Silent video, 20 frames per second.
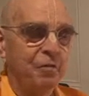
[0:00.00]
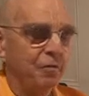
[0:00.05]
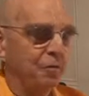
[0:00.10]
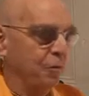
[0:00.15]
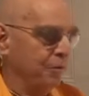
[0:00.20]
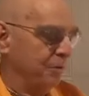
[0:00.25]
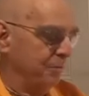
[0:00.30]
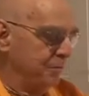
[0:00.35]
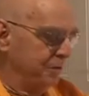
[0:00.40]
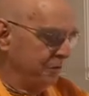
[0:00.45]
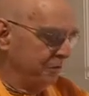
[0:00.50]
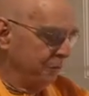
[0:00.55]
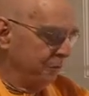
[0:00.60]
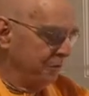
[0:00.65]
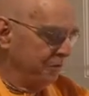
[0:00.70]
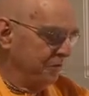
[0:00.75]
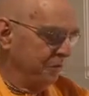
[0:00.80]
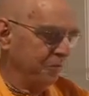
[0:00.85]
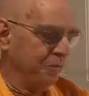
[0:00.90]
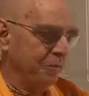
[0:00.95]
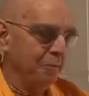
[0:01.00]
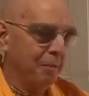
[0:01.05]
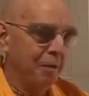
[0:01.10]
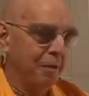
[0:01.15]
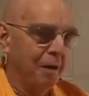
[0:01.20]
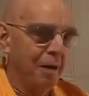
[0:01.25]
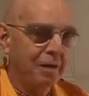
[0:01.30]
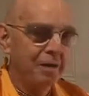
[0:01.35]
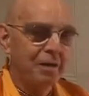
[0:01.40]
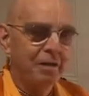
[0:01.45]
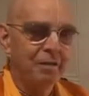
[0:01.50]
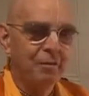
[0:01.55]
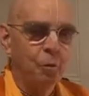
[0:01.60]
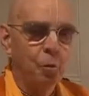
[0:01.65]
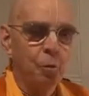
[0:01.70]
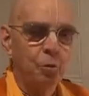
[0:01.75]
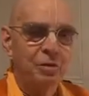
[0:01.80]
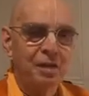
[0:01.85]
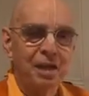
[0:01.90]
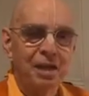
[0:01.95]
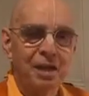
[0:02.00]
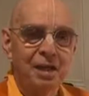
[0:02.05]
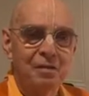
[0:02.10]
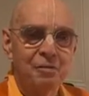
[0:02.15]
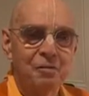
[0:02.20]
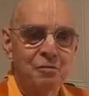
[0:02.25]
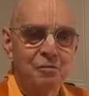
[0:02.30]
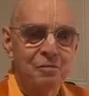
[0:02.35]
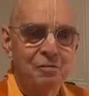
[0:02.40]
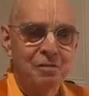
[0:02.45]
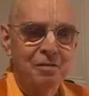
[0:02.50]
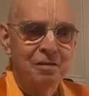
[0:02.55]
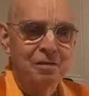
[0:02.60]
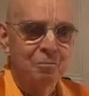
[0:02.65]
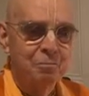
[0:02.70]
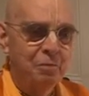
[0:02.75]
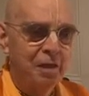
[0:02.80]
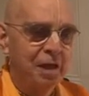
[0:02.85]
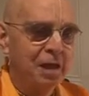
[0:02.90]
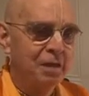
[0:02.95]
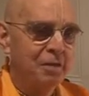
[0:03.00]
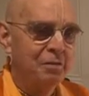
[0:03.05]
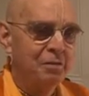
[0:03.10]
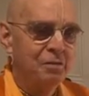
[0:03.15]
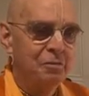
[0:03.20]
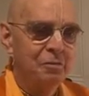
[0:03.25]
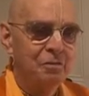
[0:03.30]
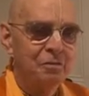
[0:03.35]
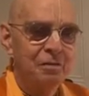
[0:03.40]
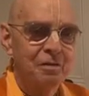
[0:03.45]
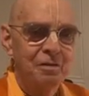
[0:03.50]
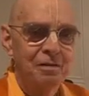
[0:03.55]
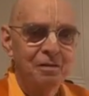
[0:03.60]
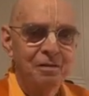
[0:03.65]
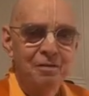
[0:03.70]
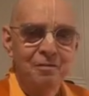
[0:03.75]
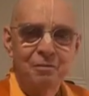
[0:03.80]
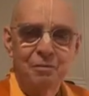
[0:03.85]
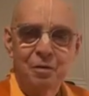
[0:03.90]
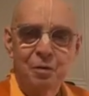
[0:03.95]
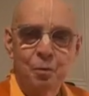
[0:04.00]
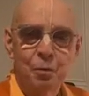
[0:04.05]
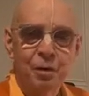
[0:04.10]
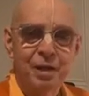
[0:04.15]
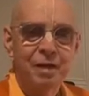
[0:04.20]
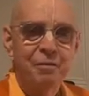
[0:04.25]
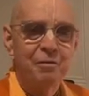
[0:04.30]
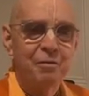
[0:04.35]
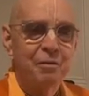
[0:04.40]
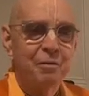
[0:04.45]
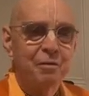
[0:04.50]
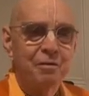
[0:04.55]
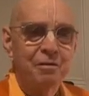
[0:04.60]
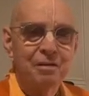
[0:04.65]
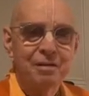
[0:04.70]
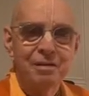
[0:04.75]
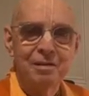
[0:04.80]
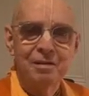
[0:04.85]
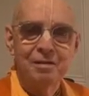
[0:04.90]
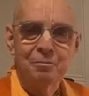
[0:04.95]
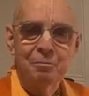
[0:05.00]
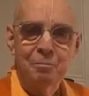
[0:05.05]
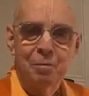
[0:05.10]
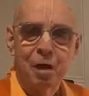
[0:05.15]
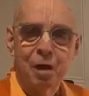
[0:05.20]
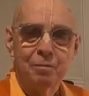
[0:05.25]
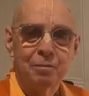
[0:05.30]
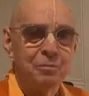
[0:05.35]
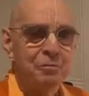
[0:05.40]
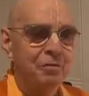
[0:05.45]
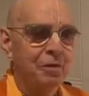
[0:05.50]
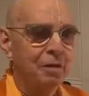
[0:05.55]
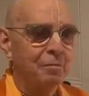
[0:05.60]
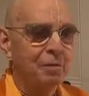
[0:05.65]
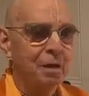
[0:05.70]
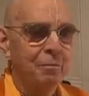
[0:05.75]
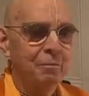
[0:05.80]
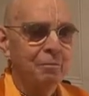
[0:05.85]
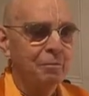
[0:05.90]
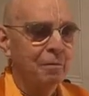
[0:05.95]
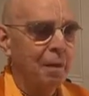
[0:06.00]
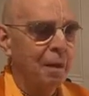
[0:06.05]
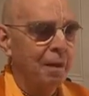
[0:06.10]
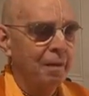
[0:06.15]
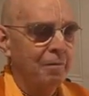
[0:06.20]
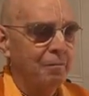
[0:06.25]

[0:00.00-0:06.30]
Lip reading: therefore the miseries of the body, old age, pains, whatever problems come up